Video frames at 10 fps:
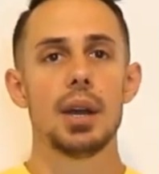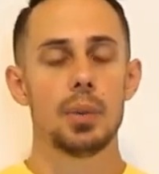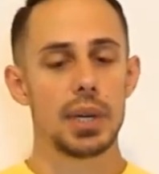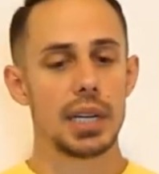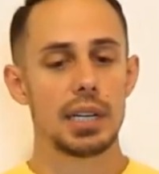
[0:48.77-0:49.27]

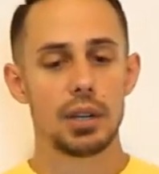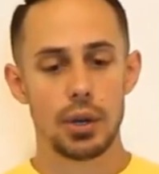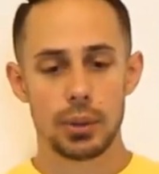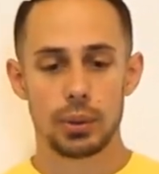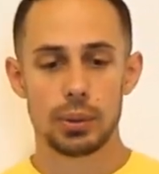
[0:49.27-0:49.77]
We need to
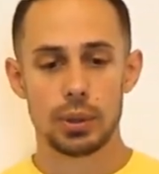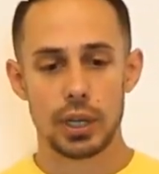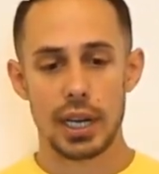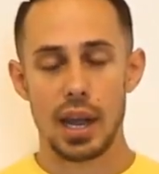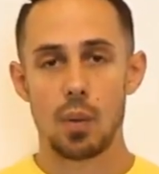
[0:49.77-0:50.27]
go through
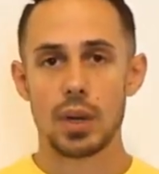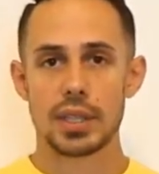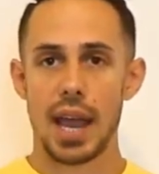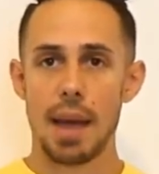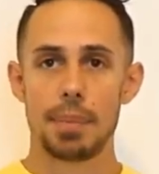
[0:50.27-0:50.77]
looking at
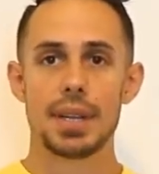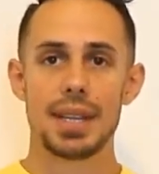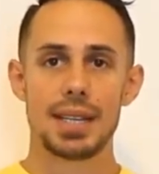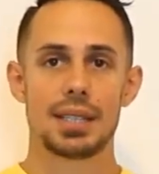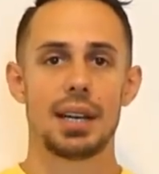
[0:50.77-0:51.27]
what's happened
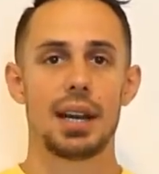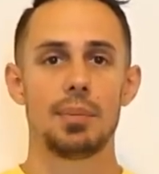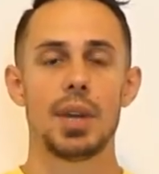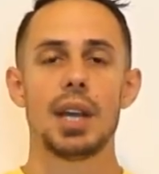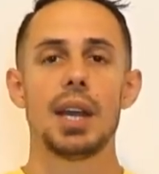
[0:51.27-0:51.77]
this
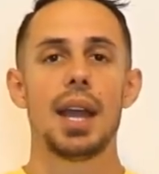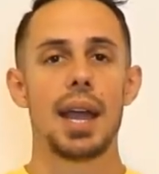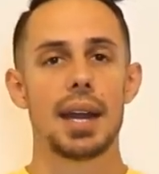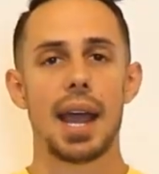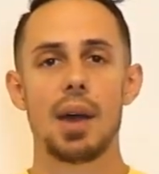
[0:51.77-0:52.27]
time
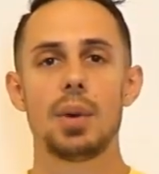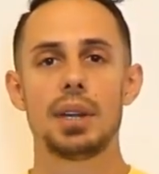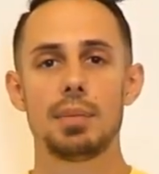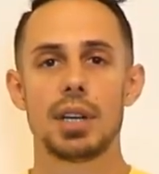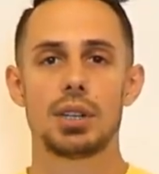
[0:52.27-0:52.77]
and how we
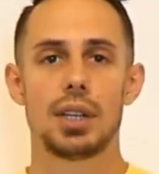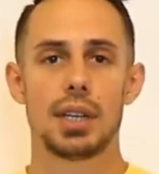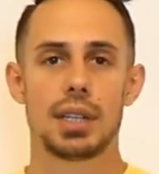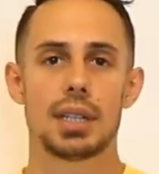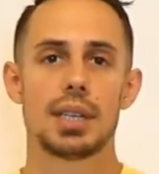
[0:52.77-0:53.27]
can make sure that
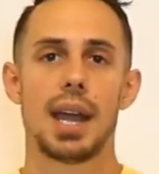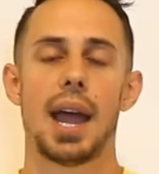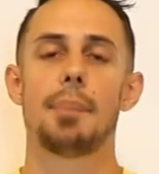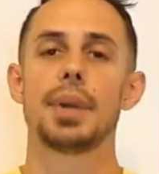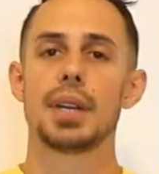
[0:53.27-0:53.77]
it doesn't
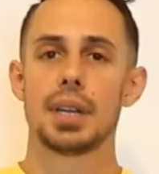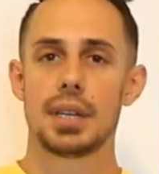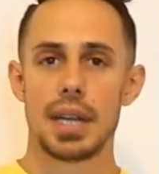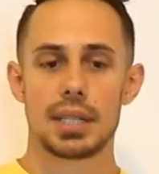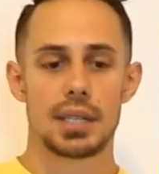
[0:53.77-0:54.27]
happen
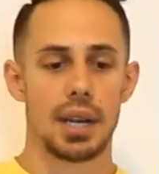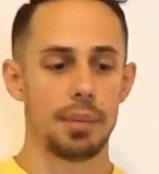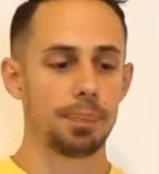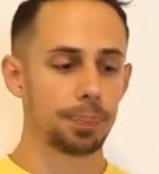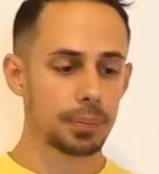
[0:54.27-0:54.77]
next time.